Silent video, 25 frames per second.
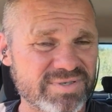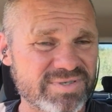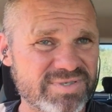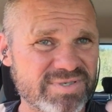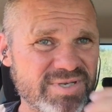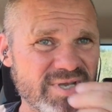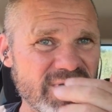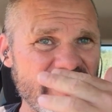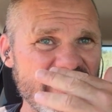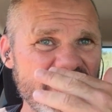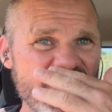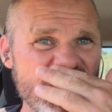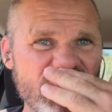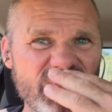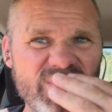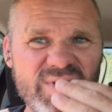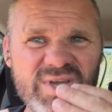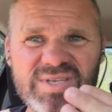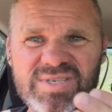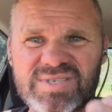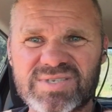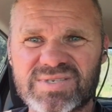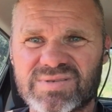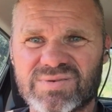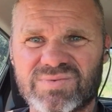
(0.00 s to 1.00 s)
It's
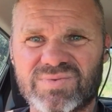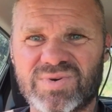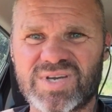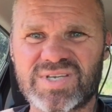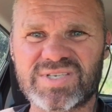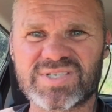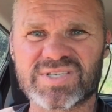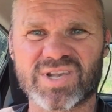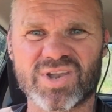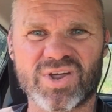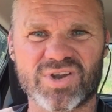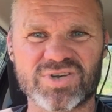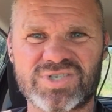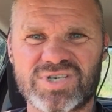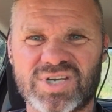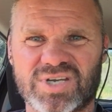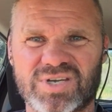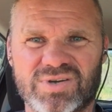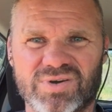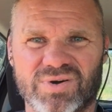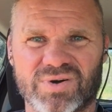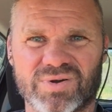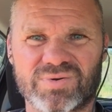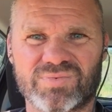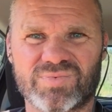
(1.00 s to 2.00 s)
where's
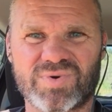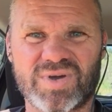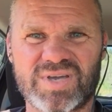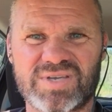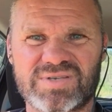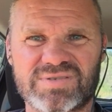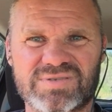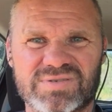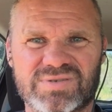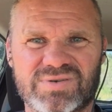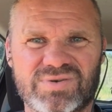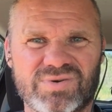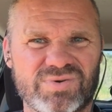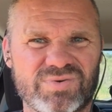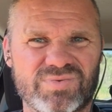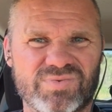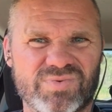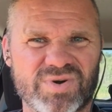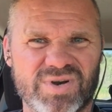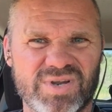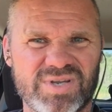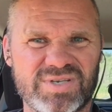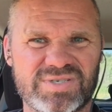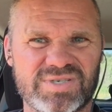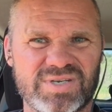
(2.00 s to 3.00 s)
logic gone? Where's good
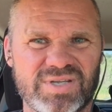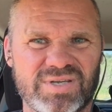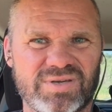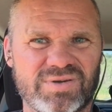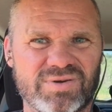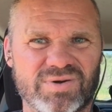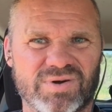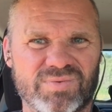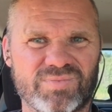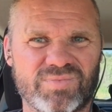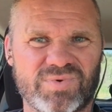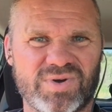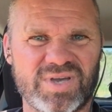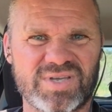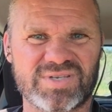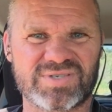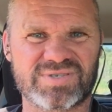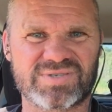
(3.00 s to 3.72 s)
reasoning gone?